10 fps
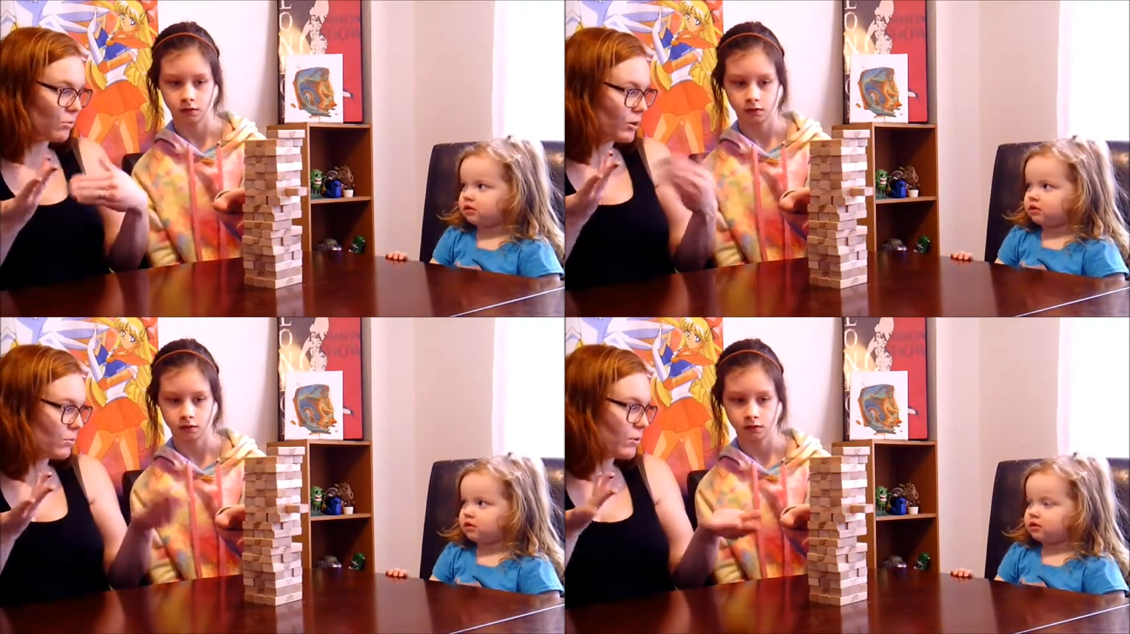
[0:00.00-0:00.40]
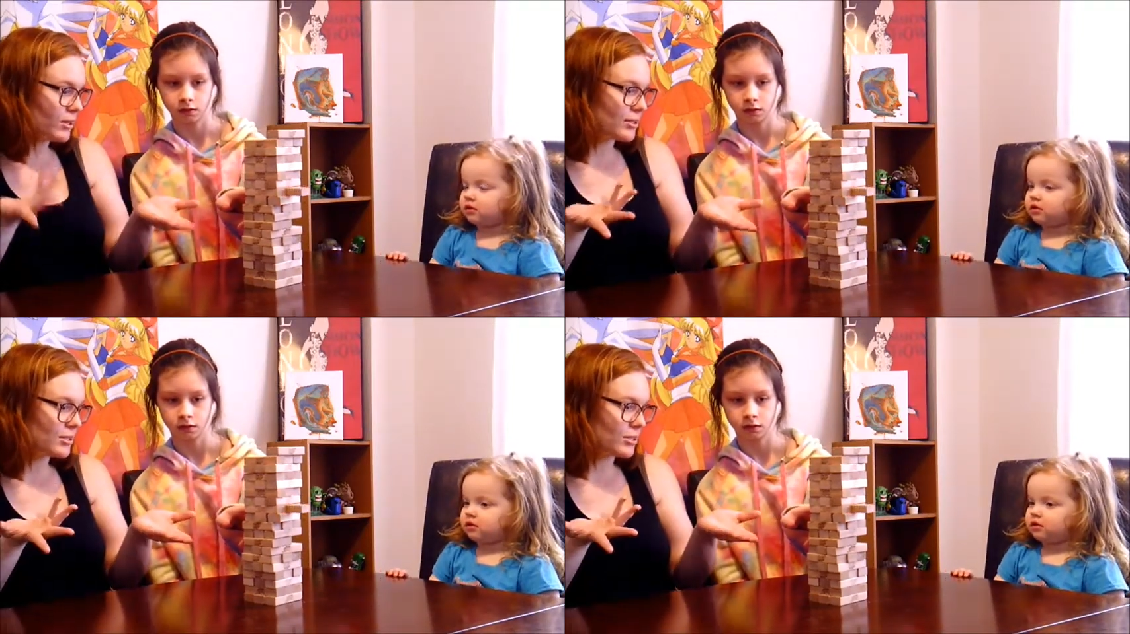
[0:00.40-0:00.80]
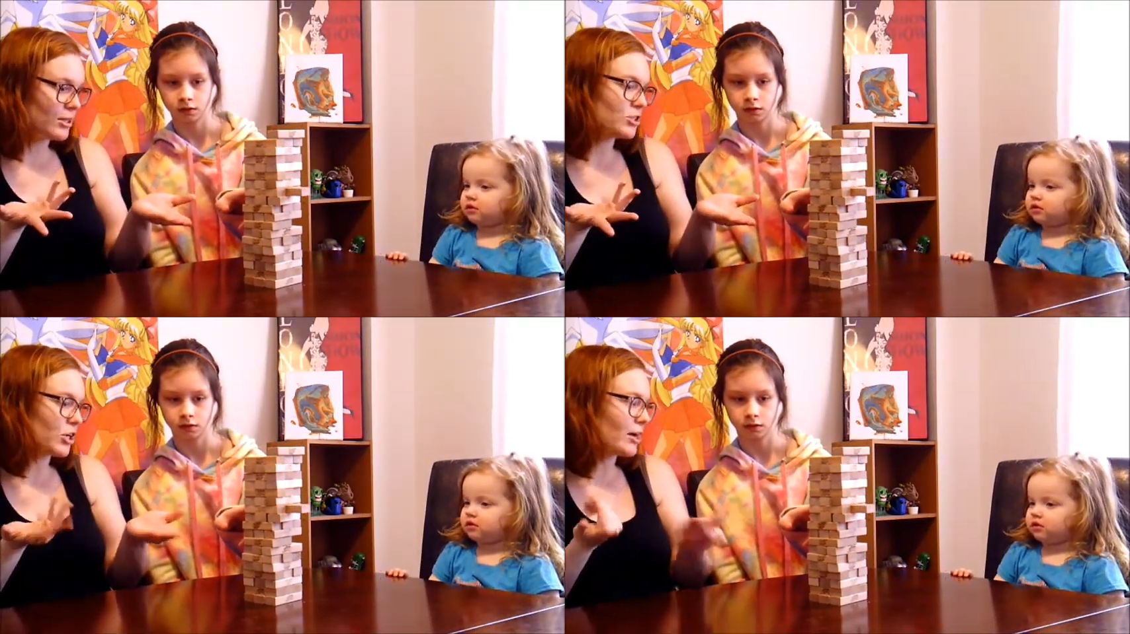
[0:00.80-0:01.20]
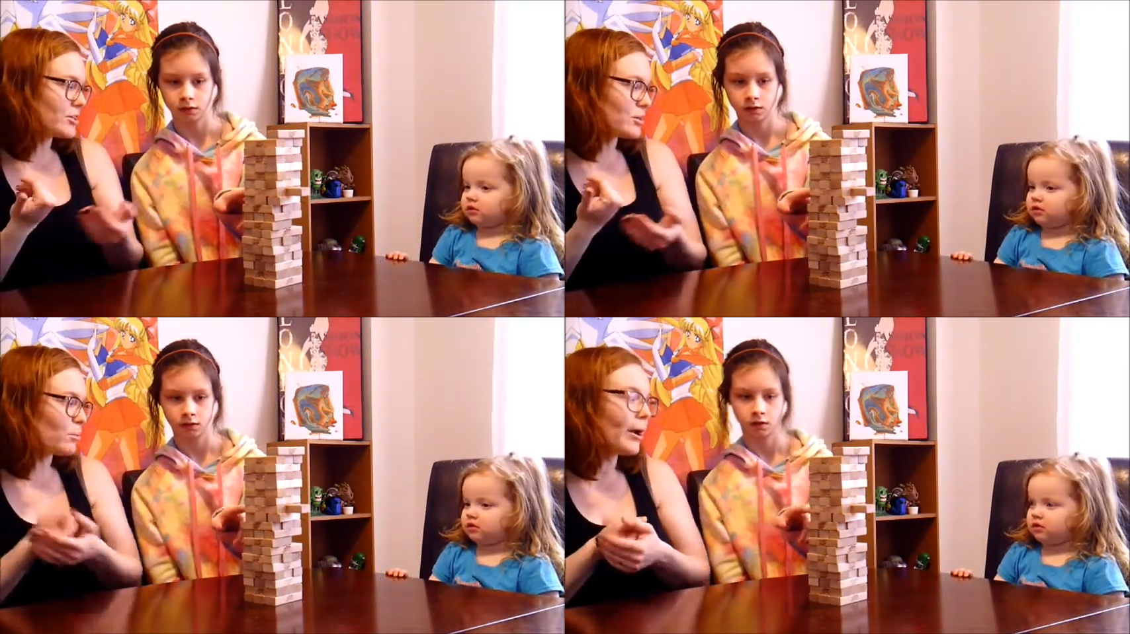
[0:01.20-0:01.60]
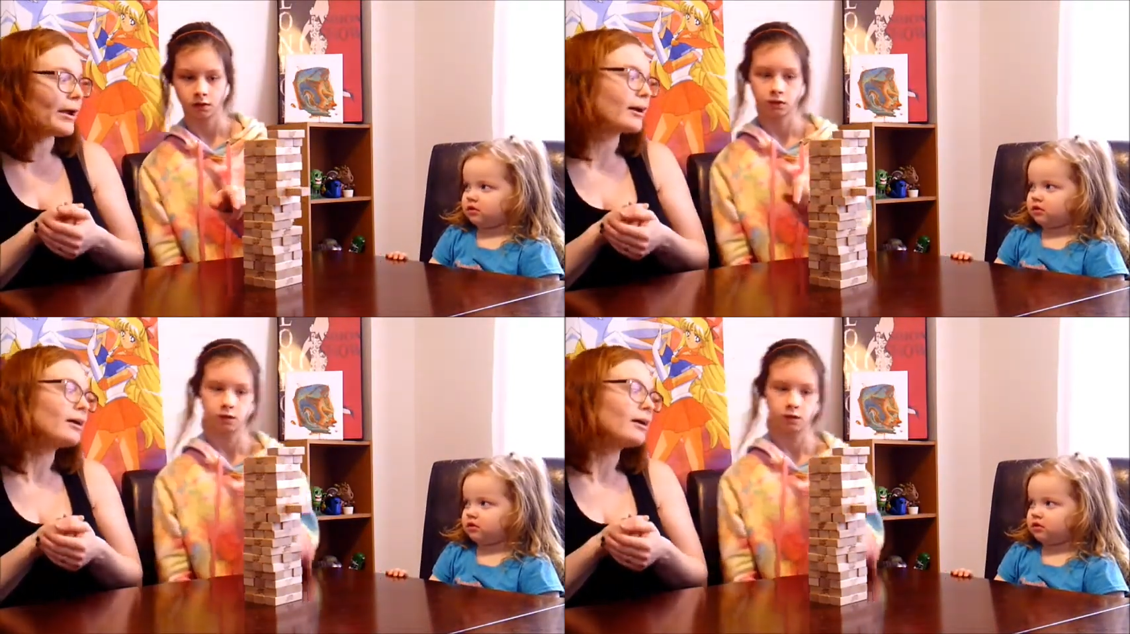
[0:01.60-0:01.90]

Speaker 1: we don't want the, the Jenga to break.